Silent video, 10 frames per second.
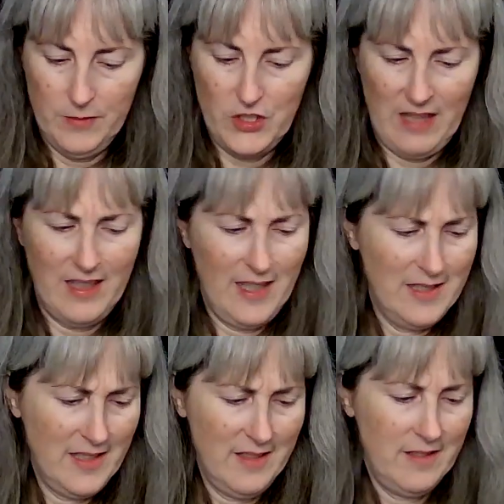which I think I
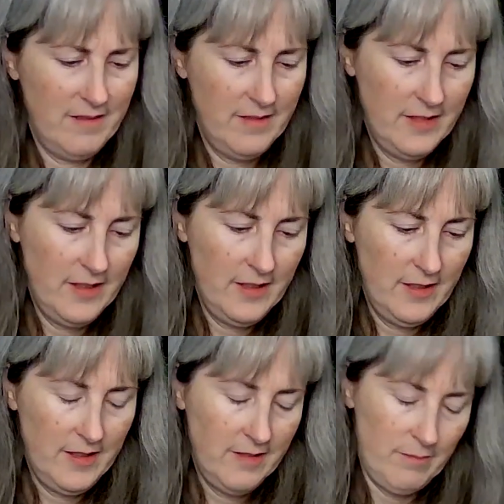did
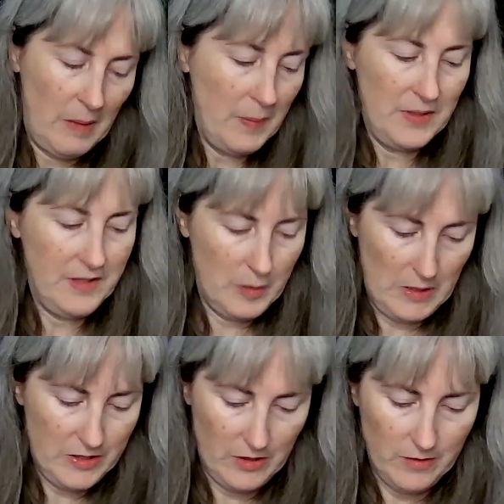probably about 6
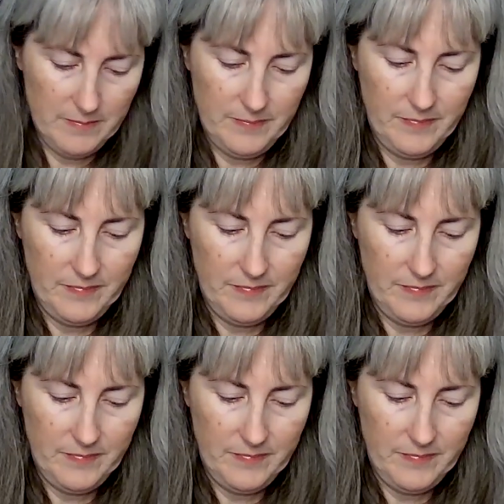months ago.